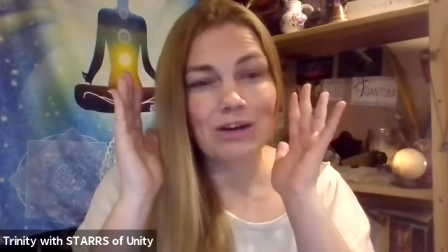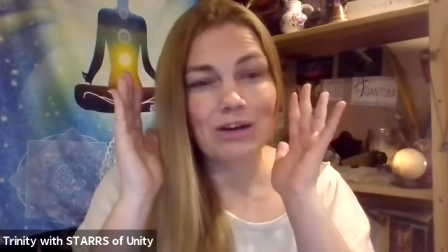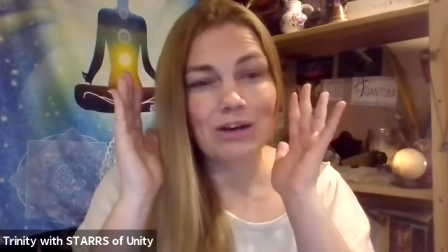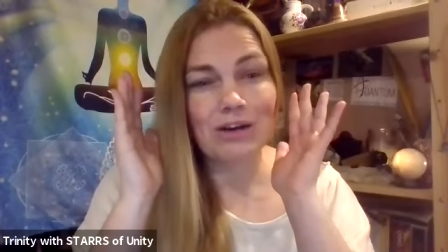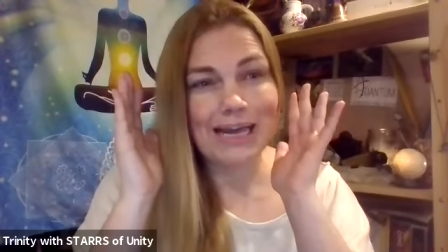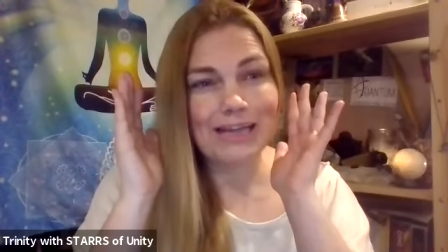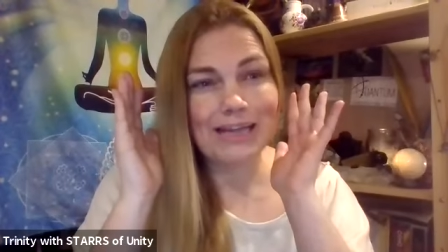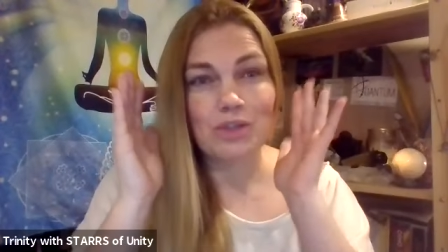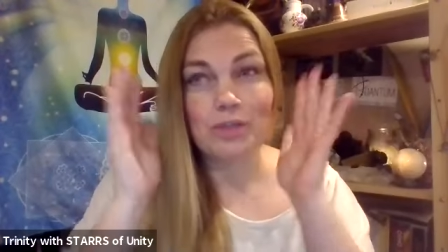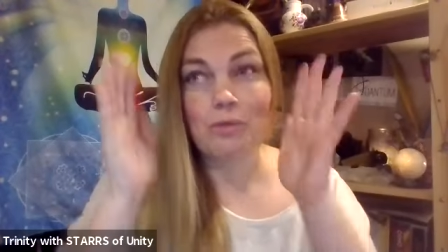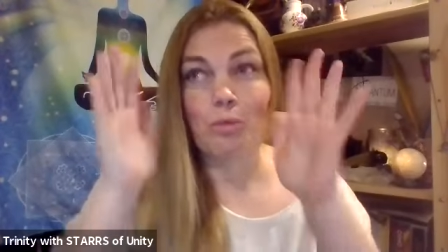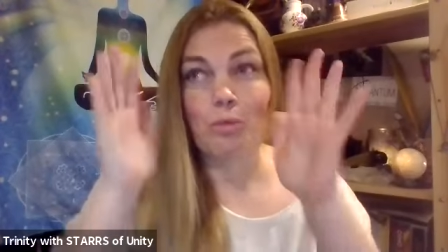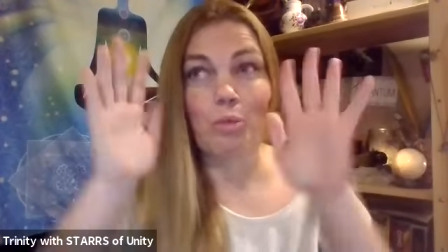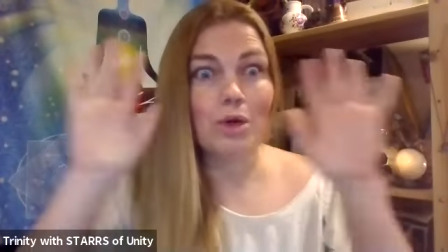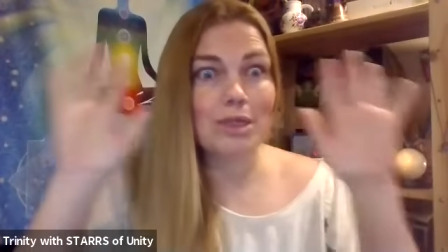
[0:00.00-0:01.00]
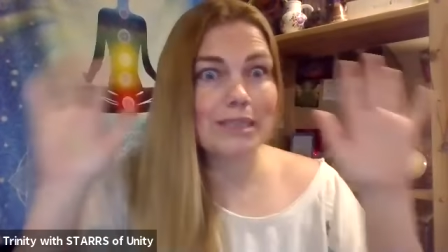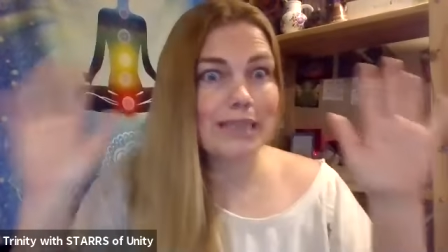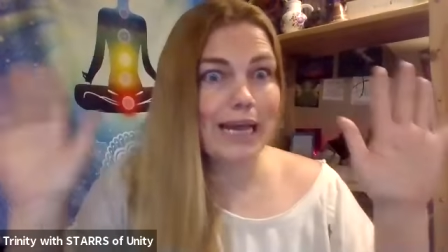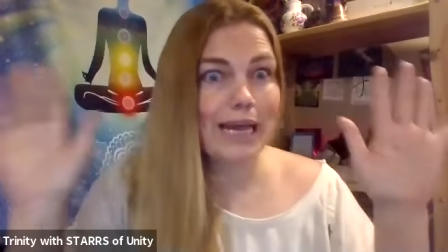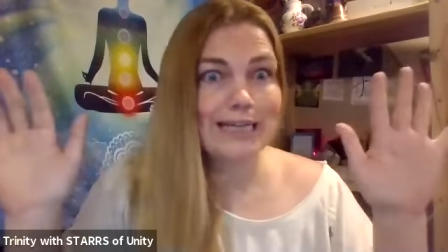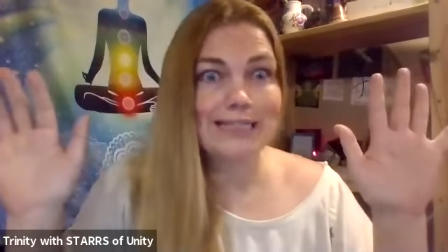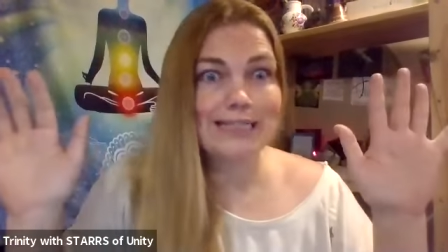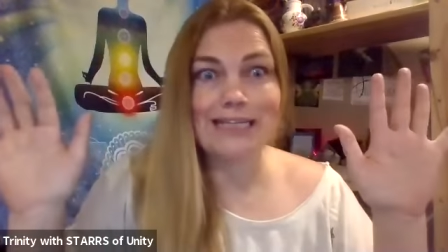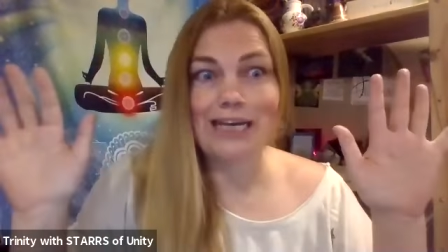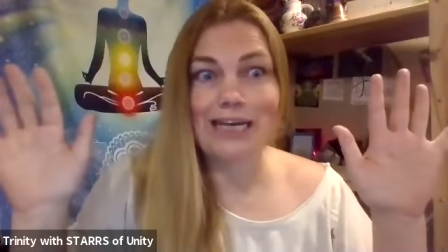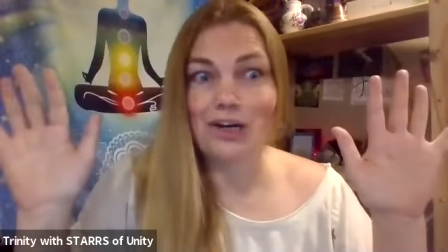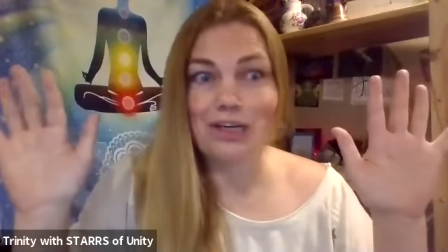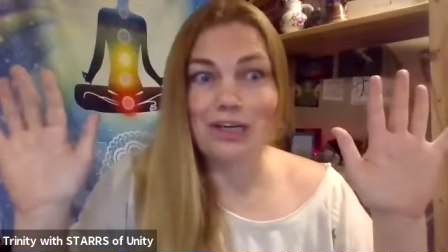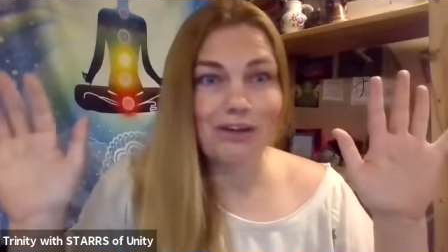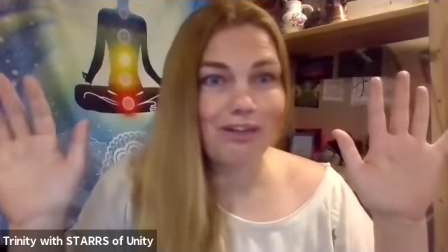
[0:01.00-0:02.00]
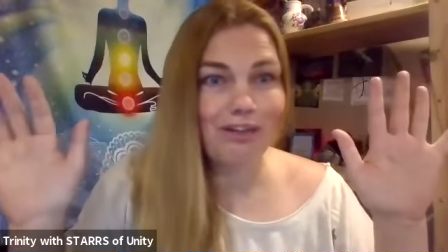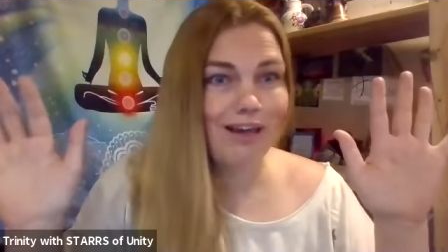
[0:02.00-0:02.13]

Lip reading: her head, those worst case scenario